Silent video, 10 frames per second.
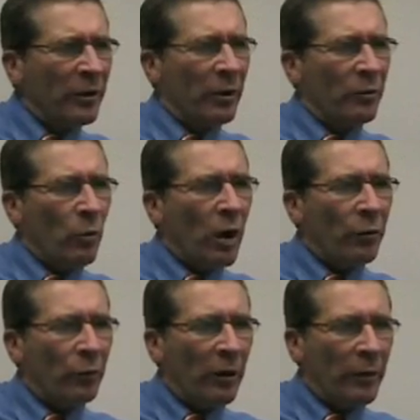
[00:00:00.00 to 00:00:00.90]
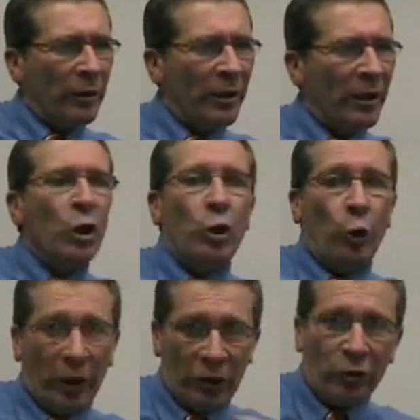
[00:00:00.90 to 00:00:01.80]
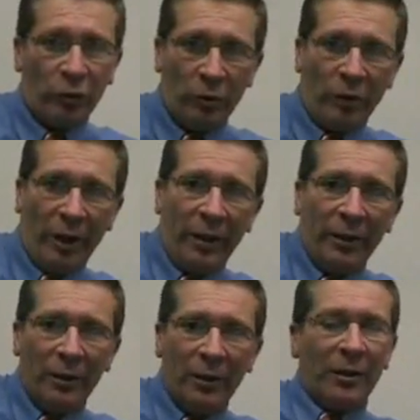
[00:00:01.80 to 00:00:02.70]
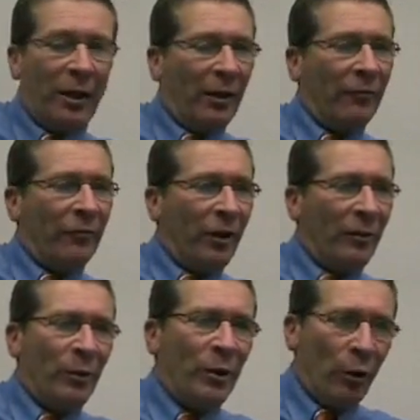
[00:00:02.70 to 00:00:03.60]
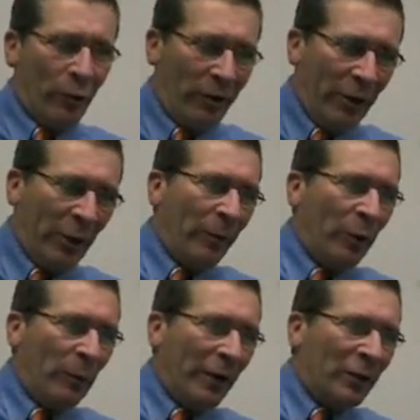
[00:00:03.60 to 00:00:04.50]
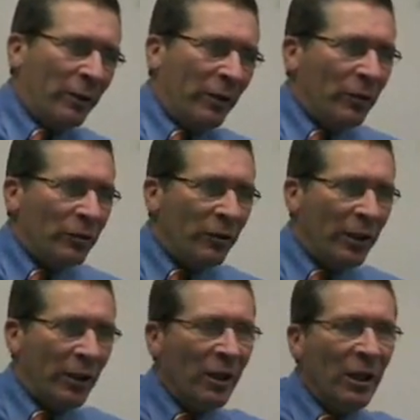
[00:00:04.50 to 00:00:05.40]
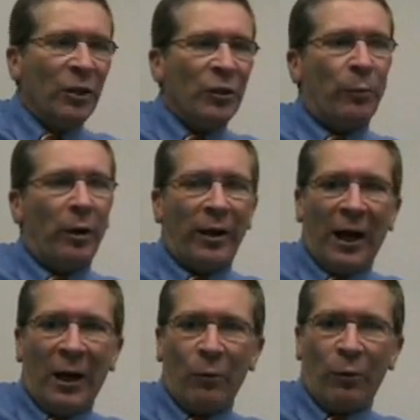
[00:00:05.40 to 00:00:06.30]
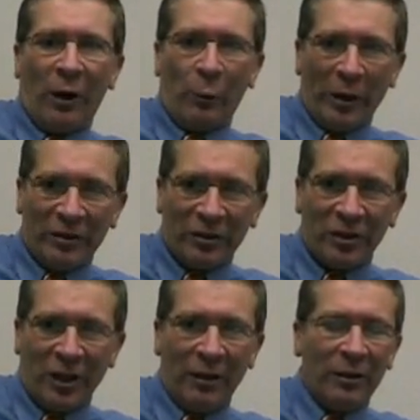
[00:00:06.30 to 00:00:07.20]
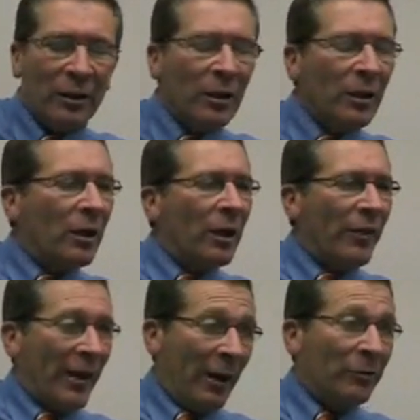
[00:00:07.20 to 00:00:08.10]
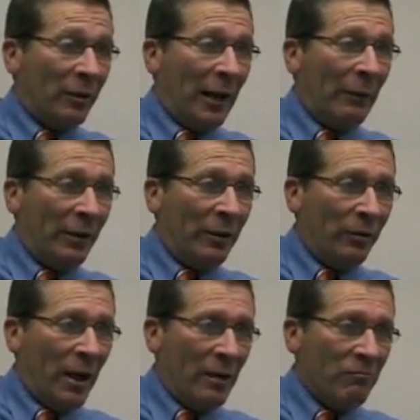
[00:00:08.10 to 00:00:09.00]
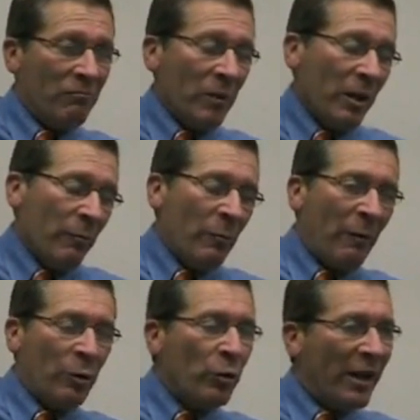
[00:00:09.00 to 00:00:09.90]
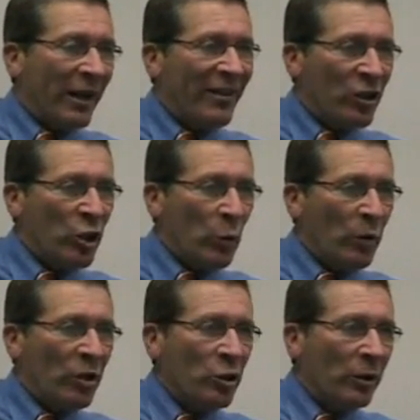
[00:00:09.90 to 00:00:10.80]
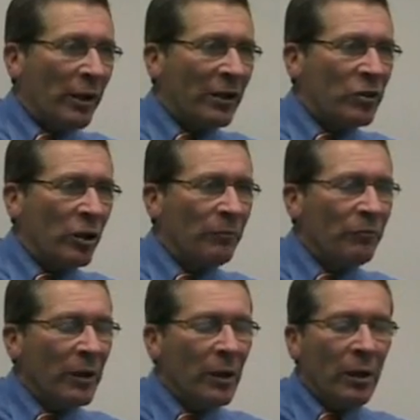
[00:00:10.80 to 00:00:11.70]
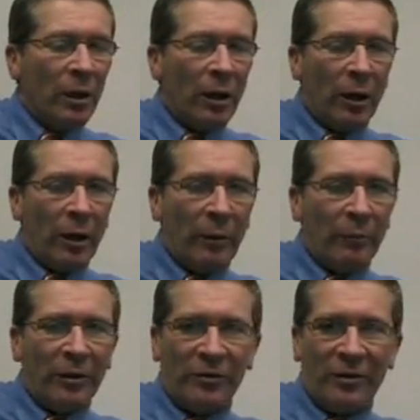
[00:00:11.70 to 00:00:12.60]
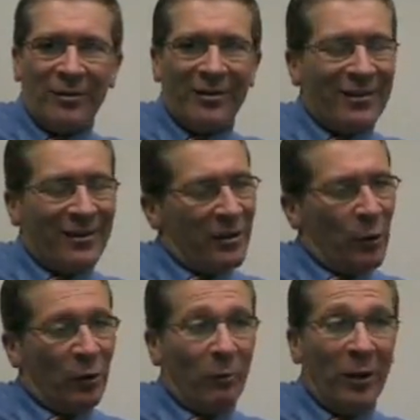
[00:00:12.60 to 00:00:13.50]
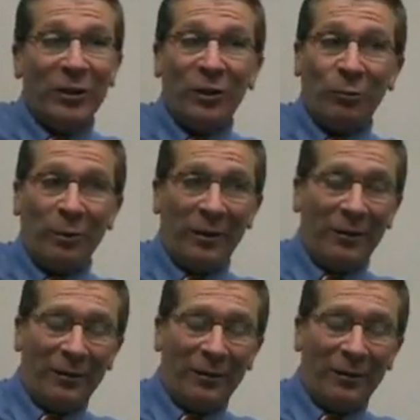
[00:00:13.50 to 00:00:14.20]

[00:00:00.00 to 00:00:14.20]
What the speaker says: typically they'll walk through our building during a school day. We know they're here, but nobody else really knows they're here, to point out where our weaknesses are. That helps a lot when they do that. And we'll probably do that again this year. We didn't do it last year. Because, as much as